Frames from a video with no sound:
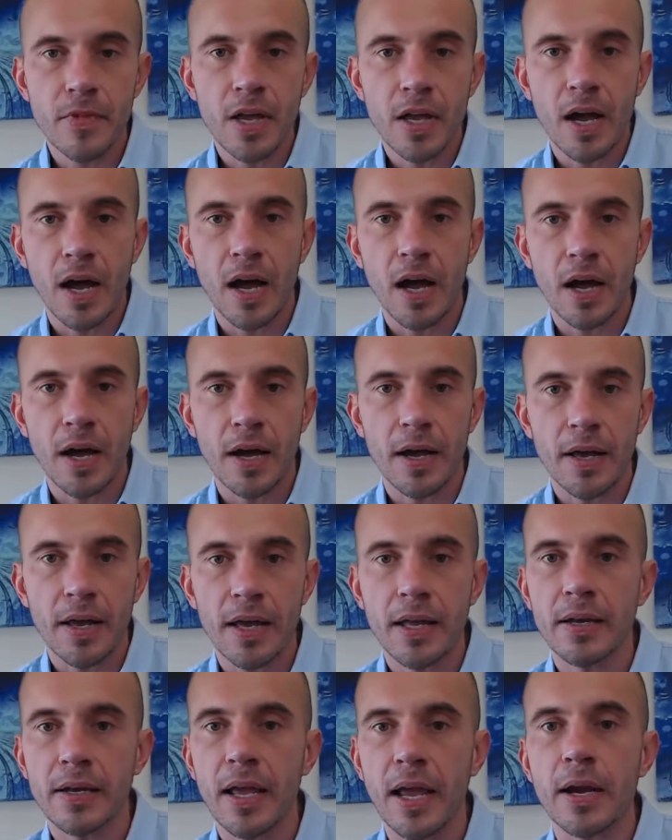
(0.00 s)

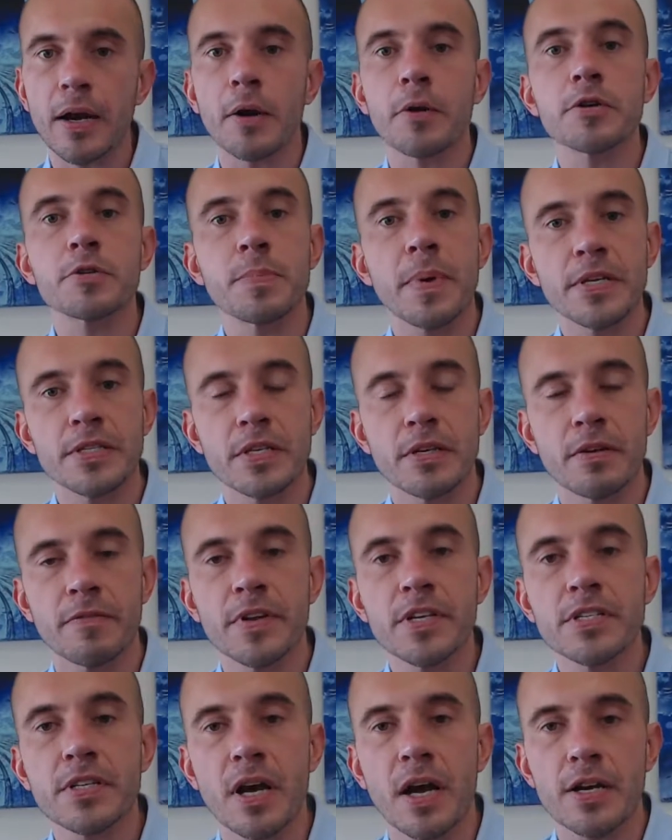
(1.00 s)
aerospace and
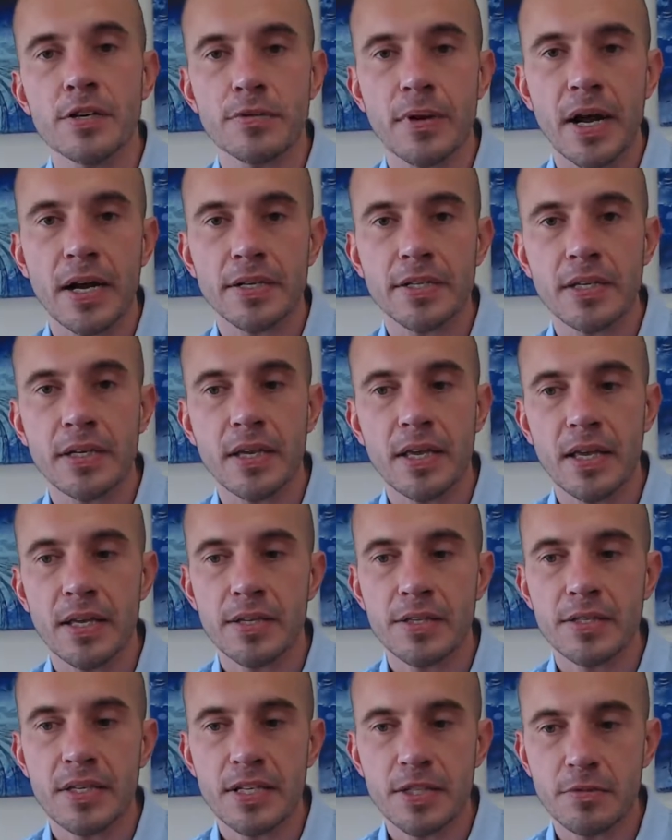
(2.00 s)
defense contracting
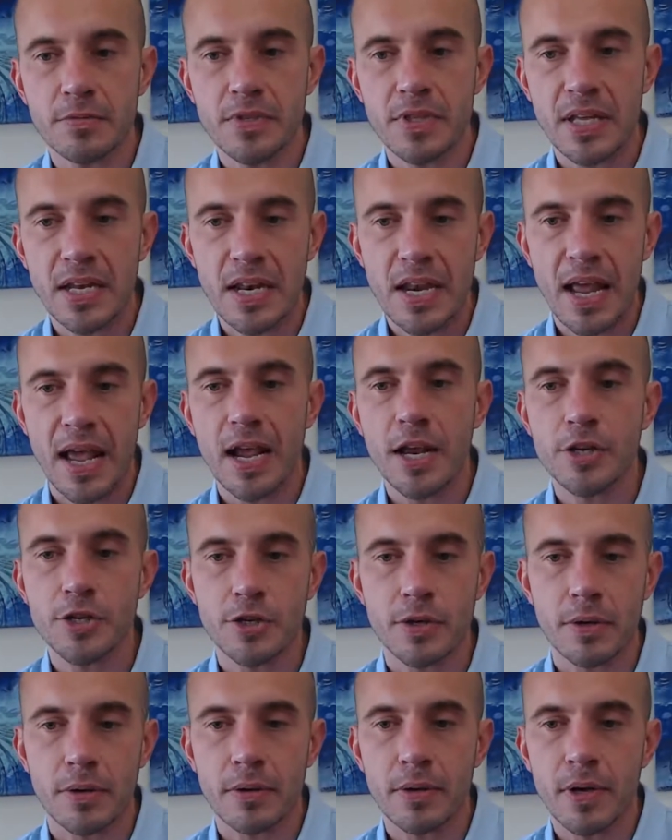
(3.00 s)
is the
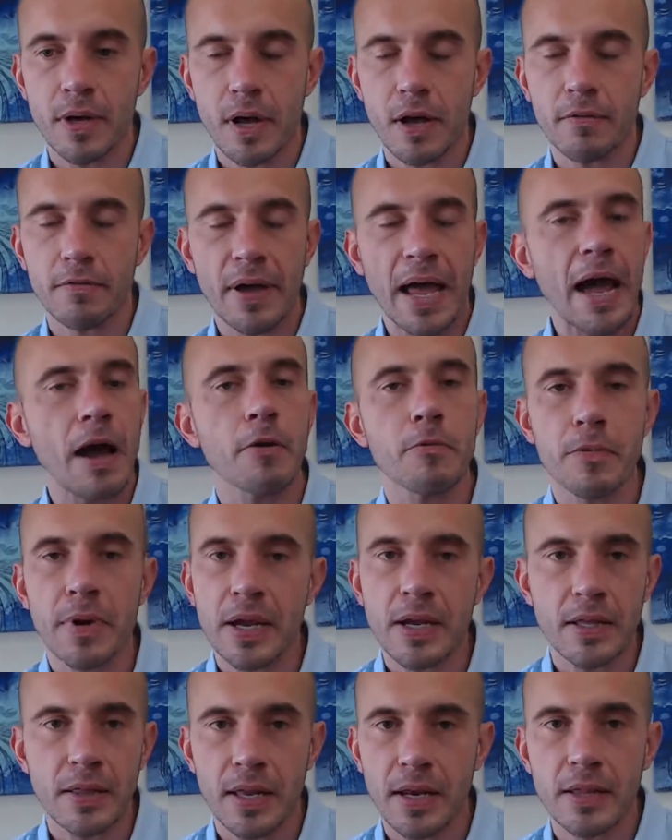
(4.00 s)
nature of how
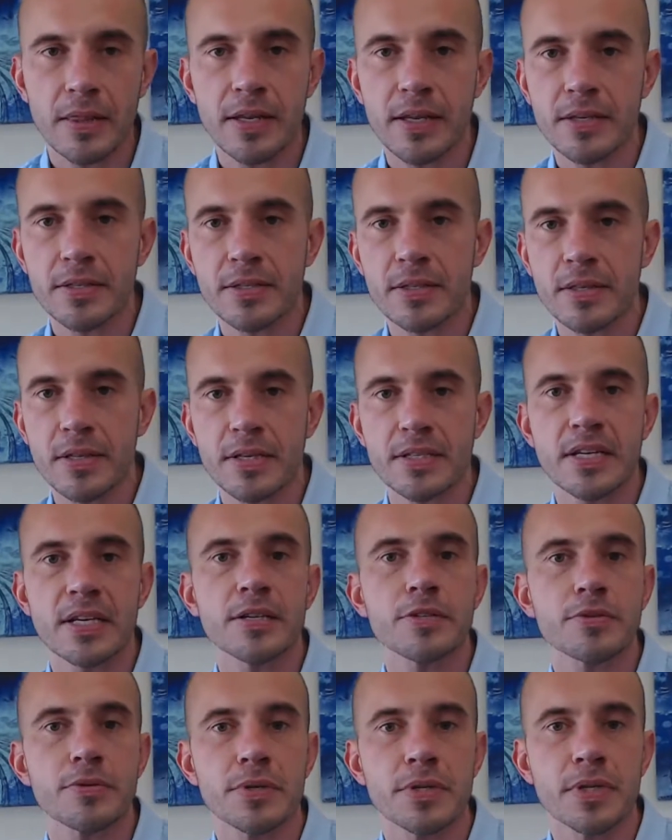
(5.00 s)
regulated these
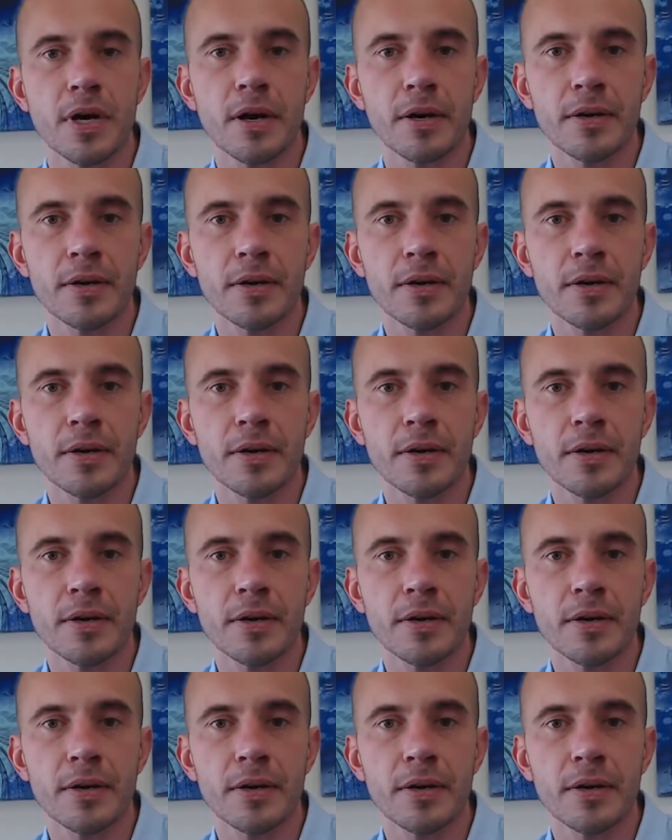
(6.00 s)
industries are.